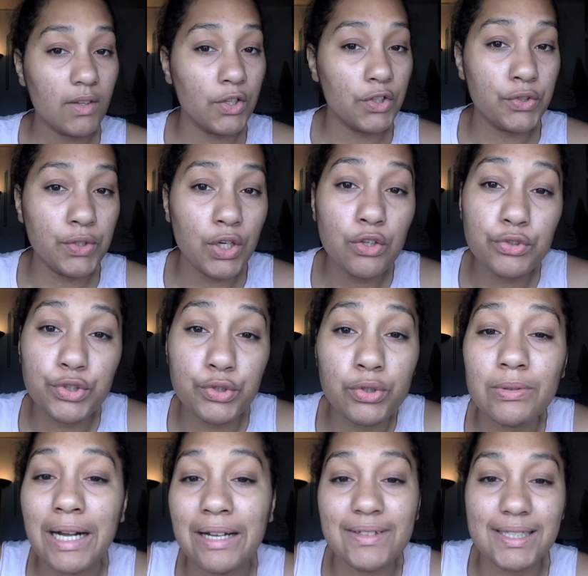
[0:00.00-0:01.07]
You know, you
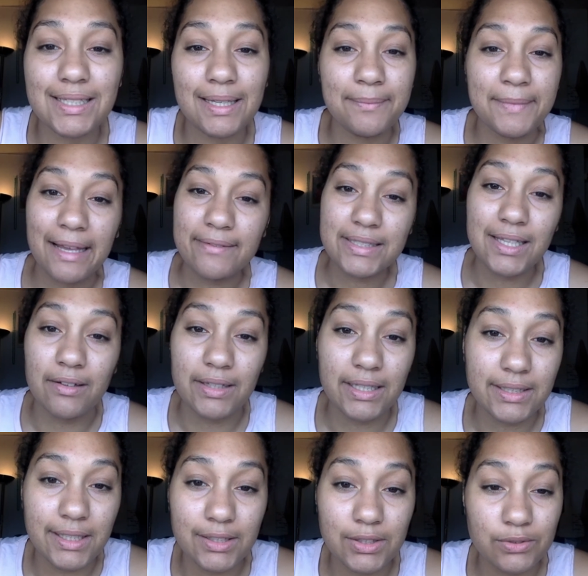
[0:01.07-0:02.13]
don't have the same lifestyle that
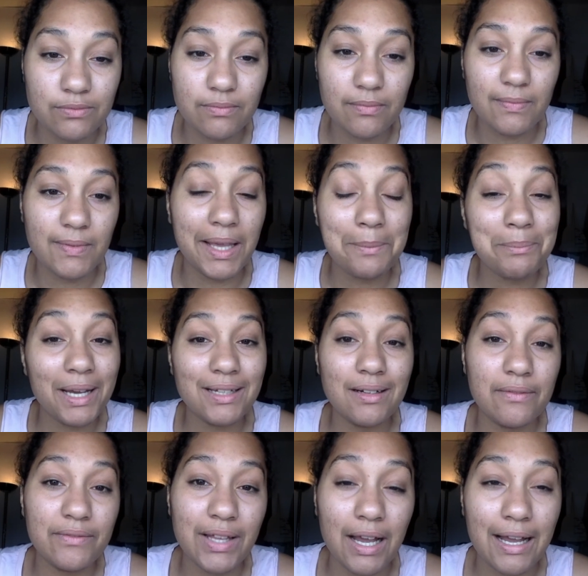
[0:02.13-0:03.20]
they do. They might
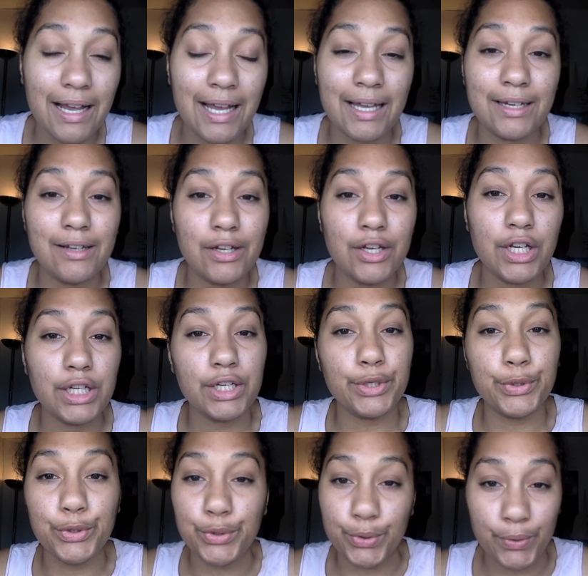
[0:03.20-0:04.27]
have had
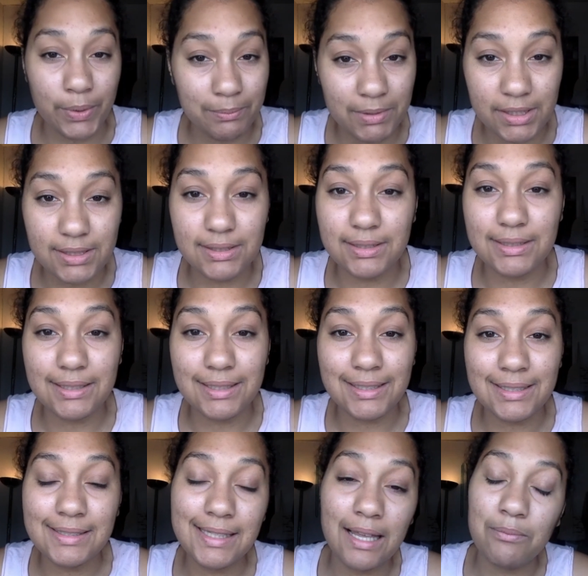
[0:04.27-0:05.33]
no
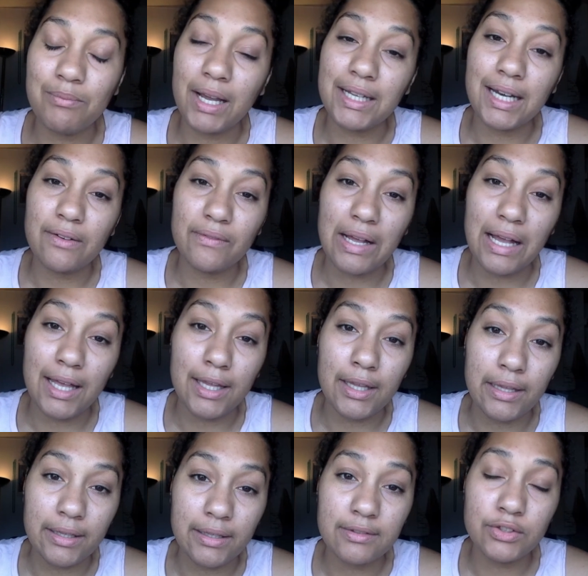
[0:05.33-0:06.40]
emergencies, they might have
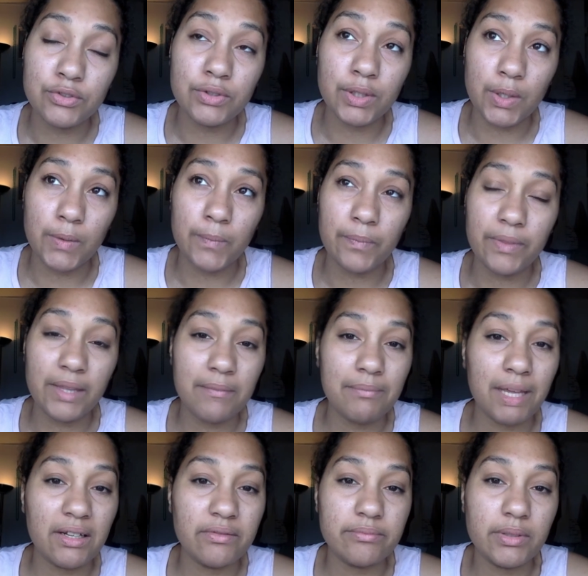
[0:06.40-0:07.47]
had, you know, they
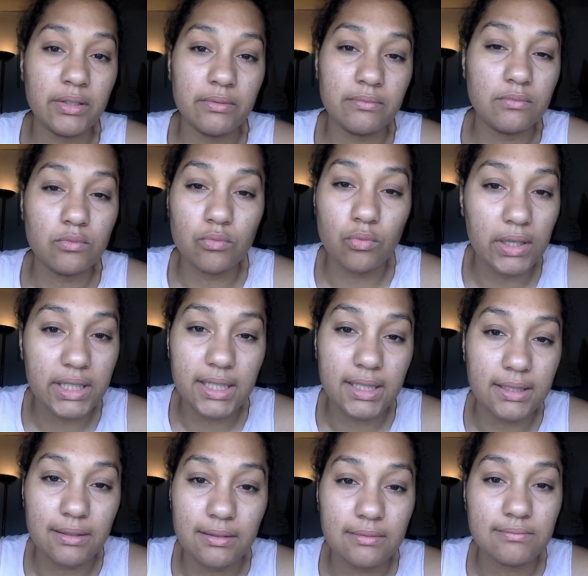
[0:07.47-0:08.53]
might have been
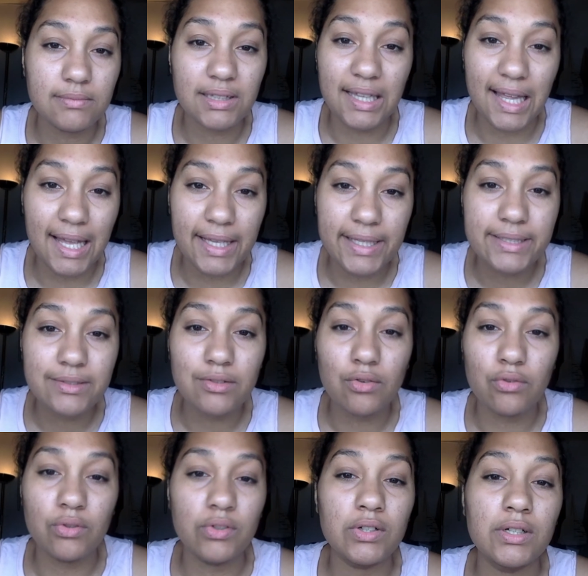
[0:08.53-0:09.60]
working less, or